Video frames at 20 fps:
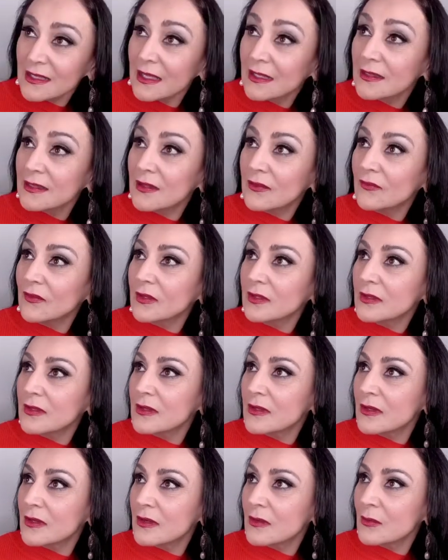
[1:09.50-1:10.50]
I love it.
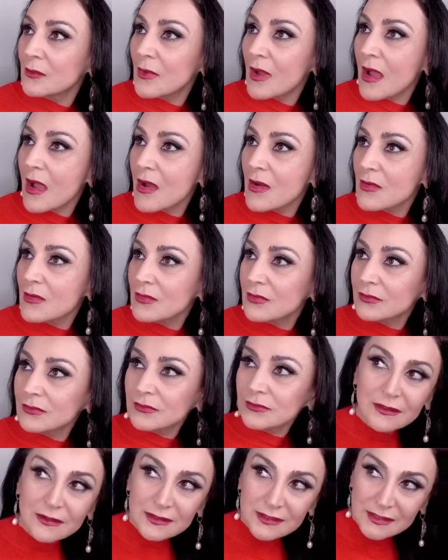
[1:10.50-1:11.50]
Wow.
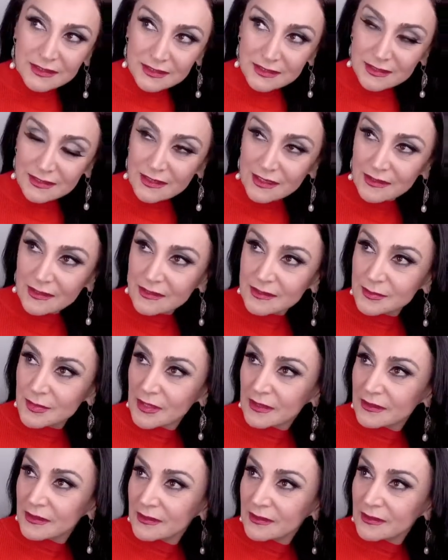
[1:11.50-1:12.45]
Honestly, did not expect